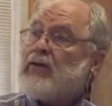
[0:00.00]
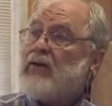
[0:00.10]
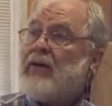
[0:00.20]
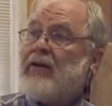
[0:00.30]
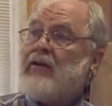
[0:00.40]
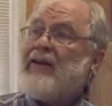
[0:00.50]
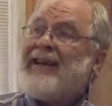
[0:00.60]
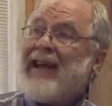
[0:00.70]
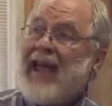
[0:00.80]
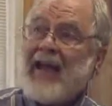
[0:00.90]
is going to
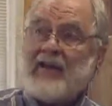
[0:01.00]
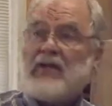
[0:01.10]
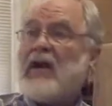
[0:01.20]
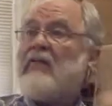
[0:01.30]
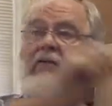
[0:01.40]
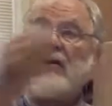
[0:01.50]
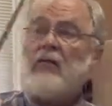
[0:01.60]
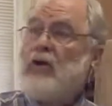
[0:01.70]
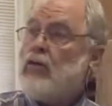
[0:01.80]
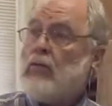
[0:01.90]
enhance
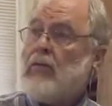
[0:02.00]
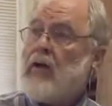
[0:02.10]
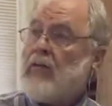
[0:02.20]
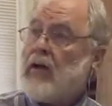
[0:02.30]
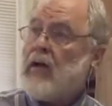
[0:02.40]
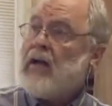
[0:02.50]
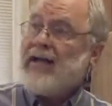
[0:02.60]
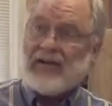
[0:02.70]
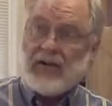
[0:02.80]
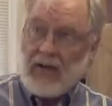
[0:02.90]
everything we do around it.
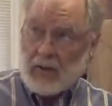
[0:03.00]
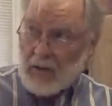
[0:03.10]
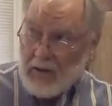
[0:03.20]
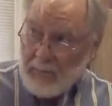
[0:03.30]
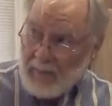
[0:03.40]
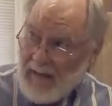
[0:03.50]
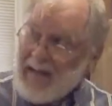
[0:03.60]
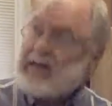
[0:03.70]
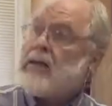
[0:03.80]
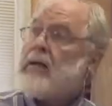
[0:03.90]
It's not going to
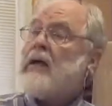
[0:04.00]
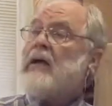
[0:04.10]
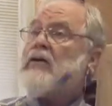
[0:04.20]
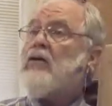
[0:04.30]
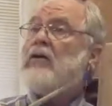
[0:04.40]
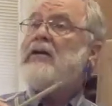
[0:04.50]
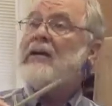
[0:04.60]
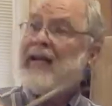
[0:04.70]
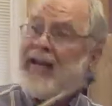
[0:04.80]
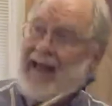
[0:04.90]
compete. It's going
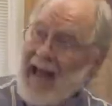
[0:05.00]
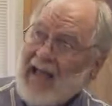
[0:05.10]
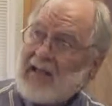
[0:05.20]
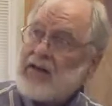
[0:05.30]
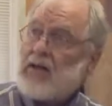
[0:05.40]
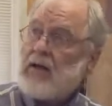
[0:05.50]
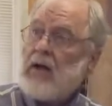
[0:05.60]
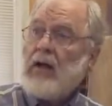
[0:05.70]
to enhance it.